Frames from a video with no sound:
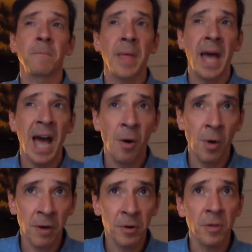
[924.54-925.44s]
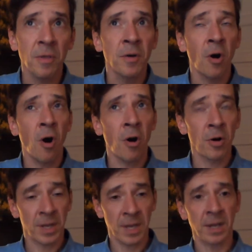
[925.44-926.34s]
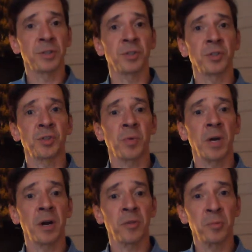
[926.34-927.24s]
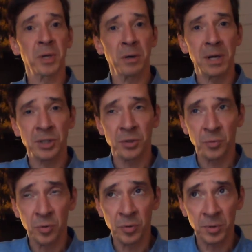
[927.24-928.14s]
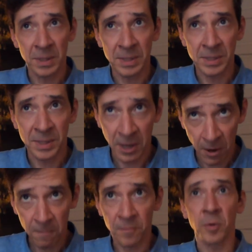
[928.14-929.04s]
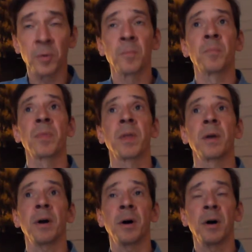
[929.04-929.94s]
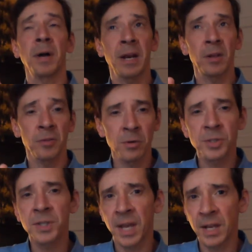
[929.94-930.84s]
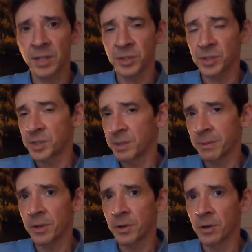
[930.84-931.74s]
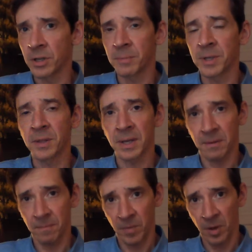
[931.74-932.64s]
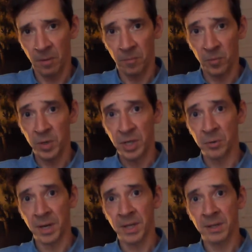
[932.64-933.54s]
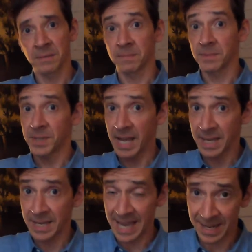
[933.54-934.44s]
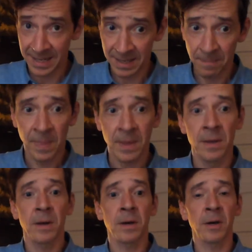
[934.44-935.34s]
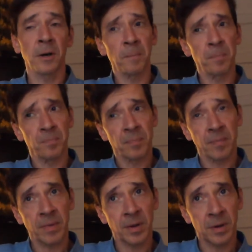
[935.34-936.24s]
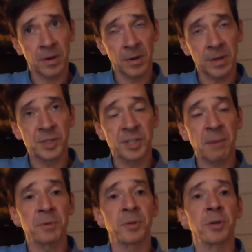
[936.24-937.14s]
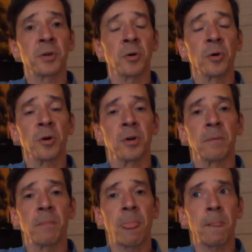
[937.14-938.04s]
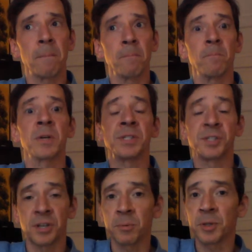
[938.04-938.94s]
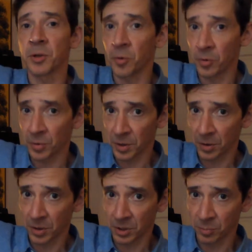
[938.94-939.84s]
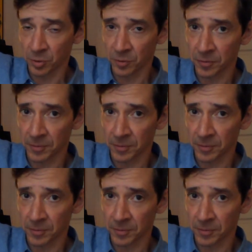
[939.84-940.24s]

However, there are occasions where the reiteration rule is helpful. And on those occasions, typically you're going to be like reiterating, saying again, a statement that occurred considerably earlier in the proof.